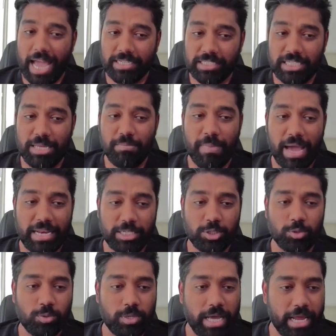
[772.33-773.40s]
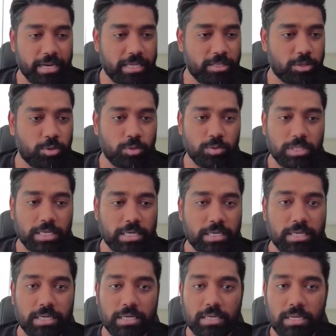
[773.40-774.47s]
actually managed to get into
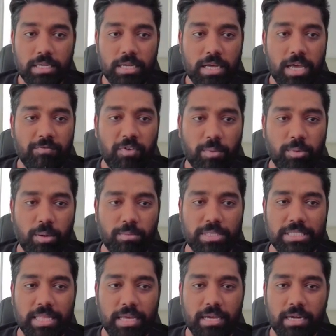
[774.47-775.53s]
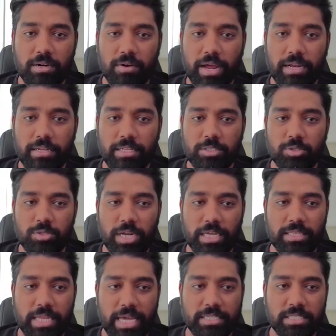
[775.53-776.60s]
the if I'm not mistaken, right, Leeds
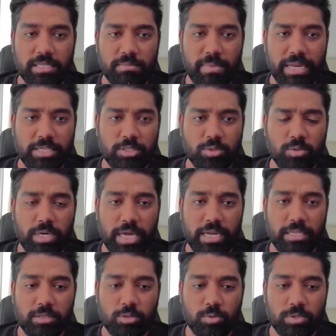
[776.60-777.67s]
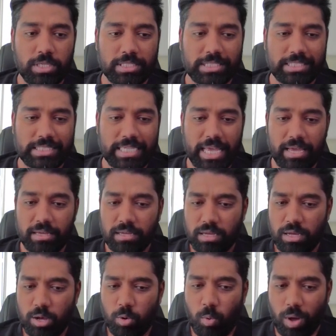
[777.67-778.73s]
United actually managed to get into the
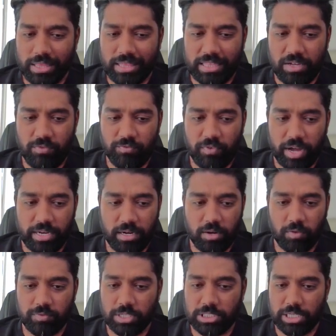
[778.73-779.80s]
quarter final of the